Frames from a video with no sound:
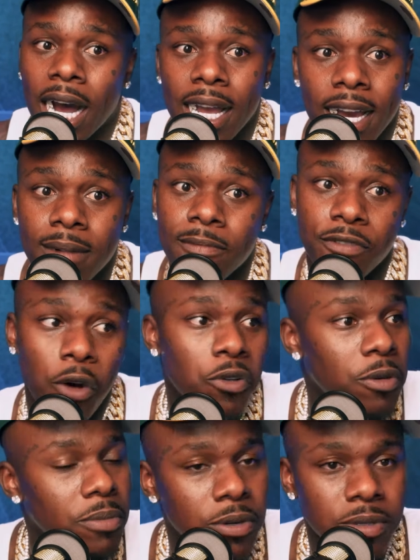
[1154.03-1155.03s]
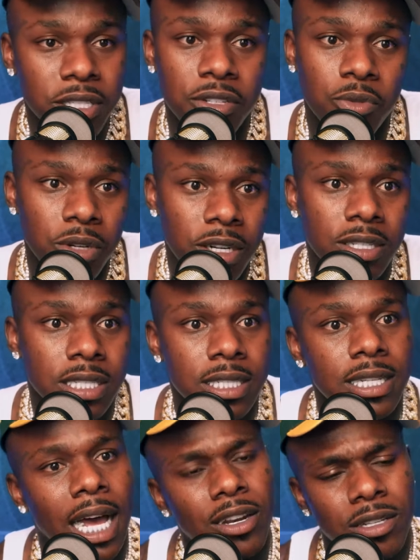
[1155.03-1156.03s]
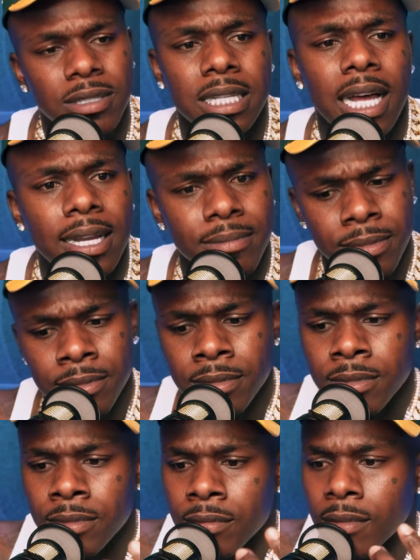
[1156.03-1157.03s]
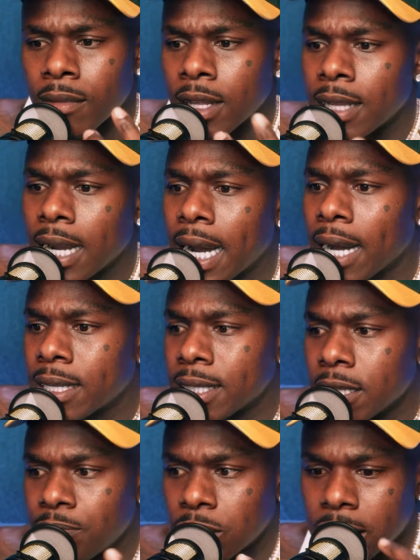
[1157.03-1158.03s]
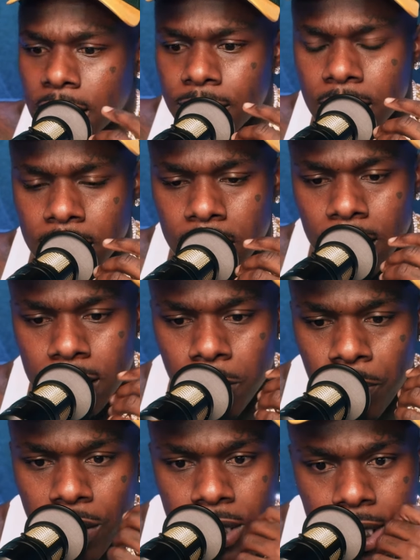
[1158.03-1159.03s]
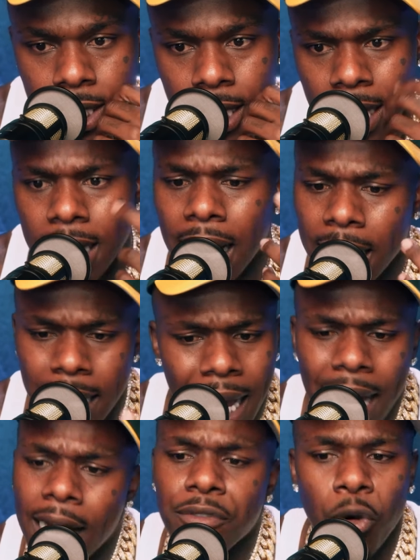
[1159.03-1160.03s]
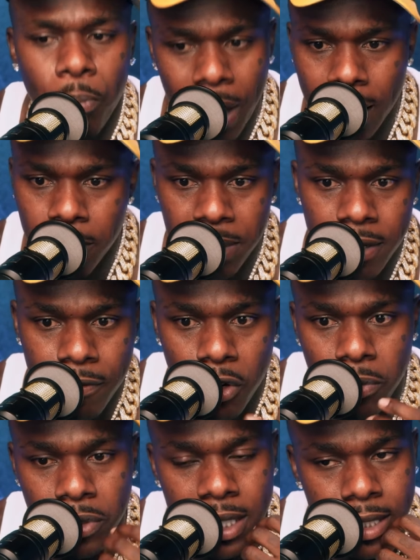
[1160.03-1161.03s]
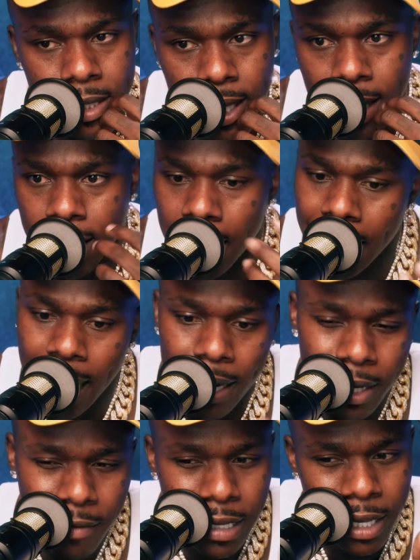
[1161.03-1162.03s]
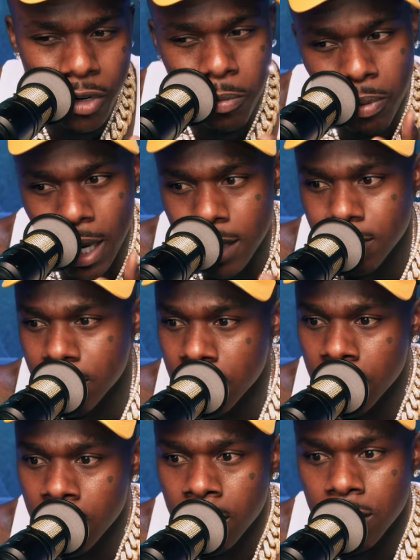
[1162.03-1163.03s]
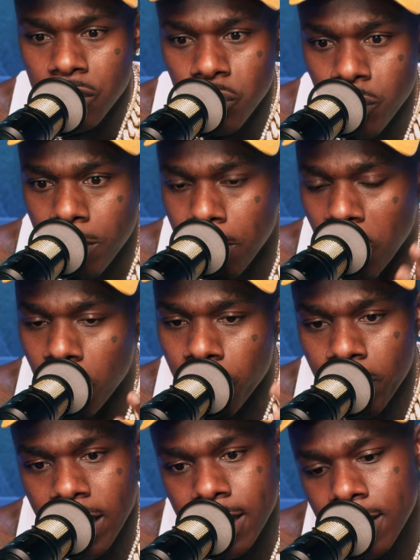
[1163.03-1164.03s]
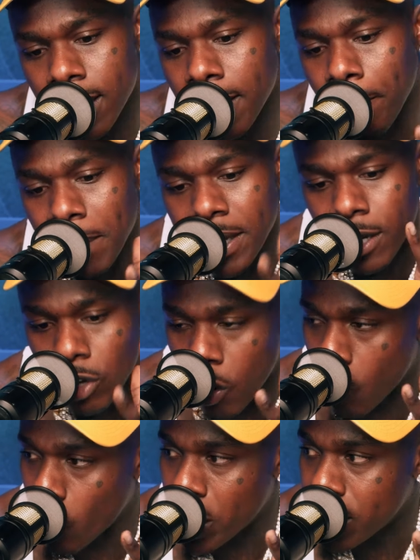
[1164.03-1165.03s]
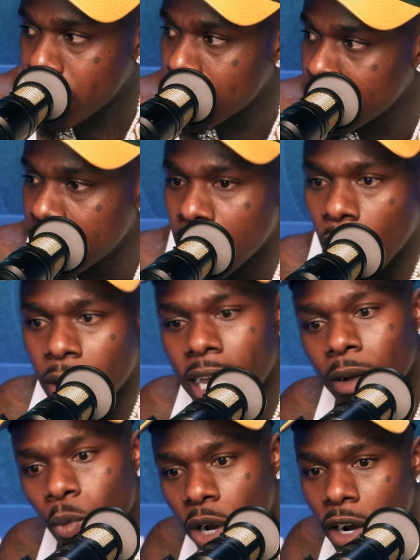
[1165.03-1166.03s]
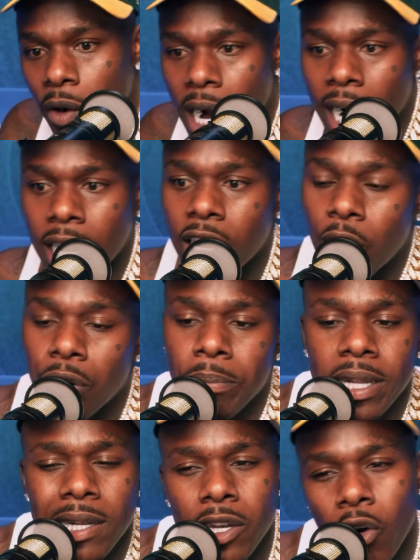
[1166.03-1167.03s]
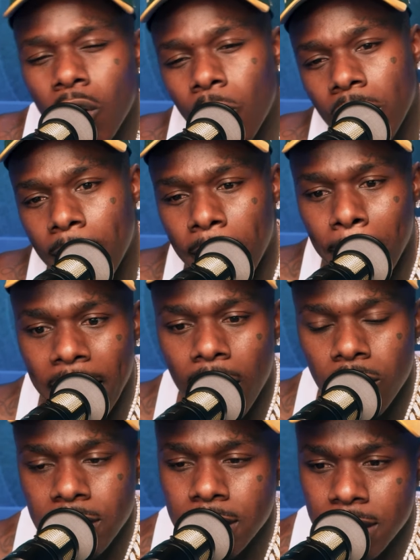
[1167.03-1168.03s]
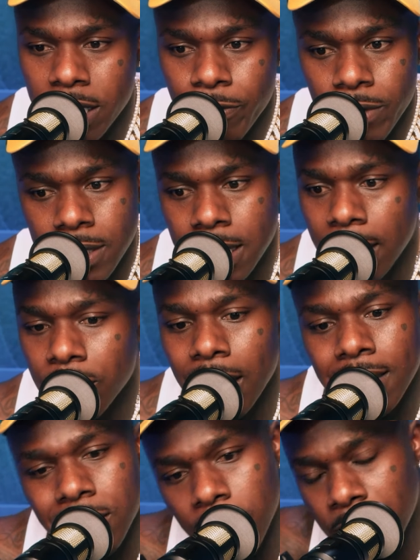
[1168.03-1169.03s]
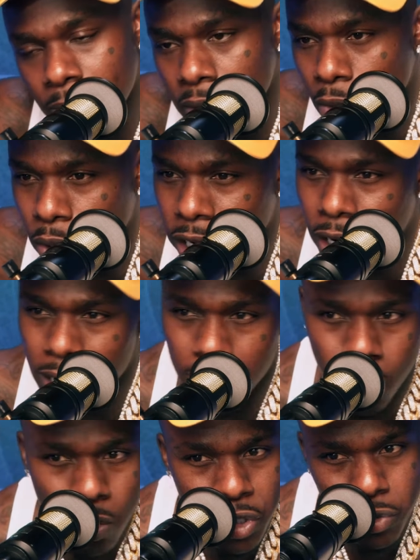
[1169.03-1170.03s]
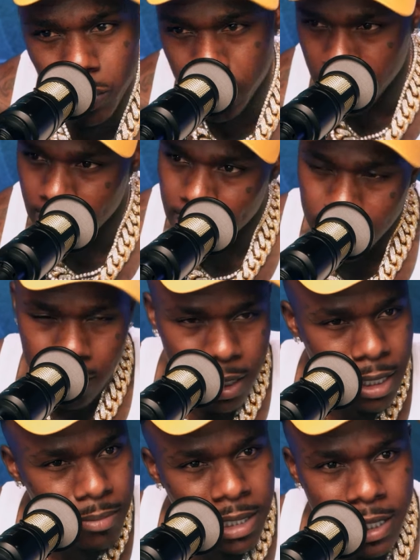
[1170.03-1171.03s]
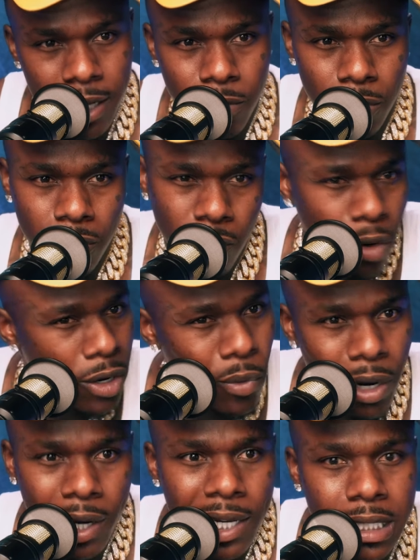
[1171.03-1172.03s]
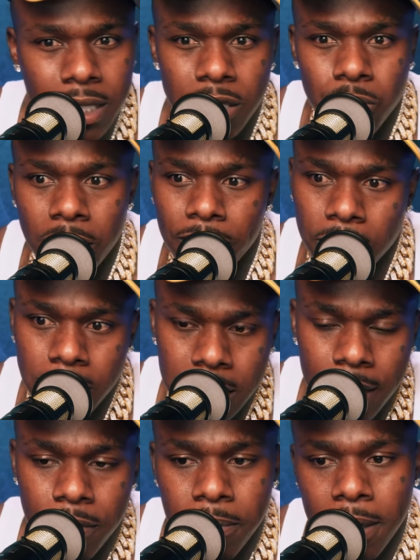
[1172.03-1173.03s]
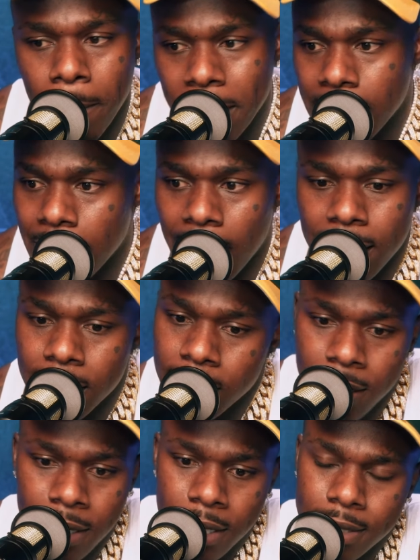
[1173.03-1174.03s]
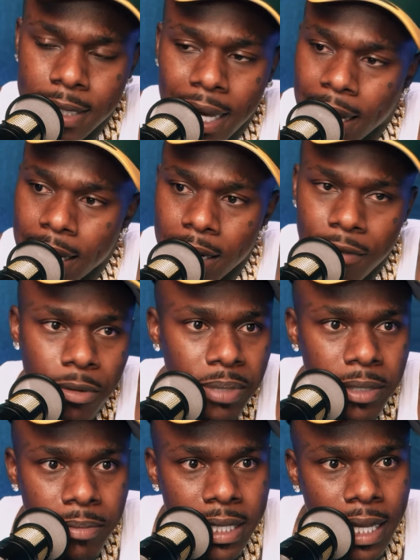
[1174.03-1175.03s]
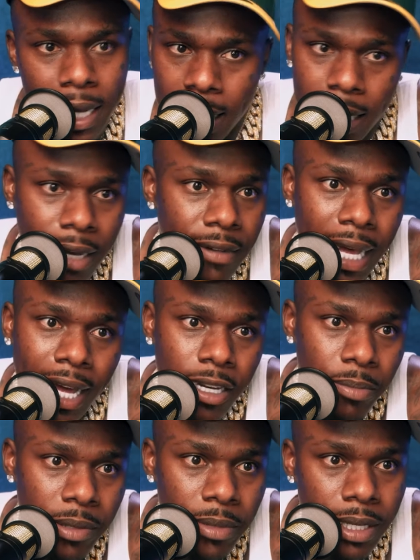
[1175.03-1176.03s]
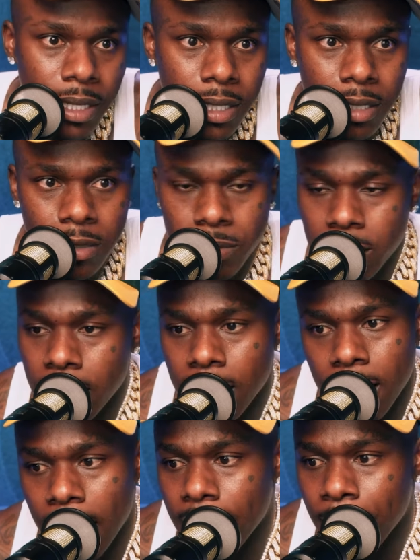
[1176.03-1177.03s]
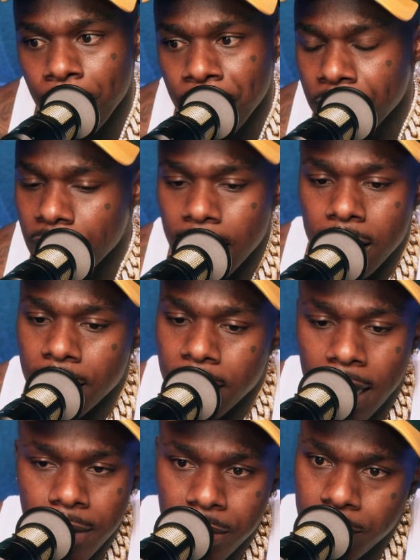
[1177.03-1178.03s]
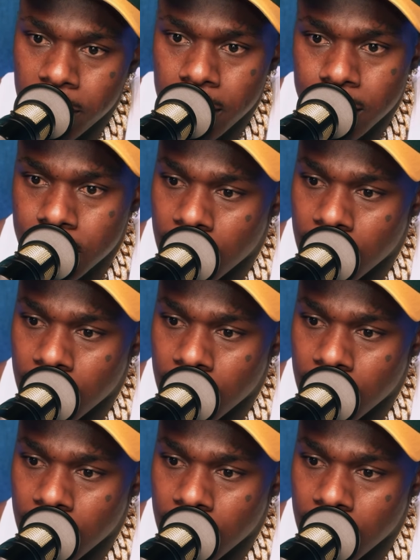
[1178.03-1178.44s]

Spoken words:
I am vulnerable to the world and shit, I know you said, like I can get perceived as a person, and I have no problem being vulnerable. That's the thing. Like, I never had no problem doing both, and me knowing, okay, where I go, or me knowing what I'm about. It's a difference. Like, you got certain people that wear it and want you to see them as that, want to wear that shit 24/7. But me, like, that ain't never been me. That ain't never had to be me. You know what I'm saying? Like, that ain't never had to be me.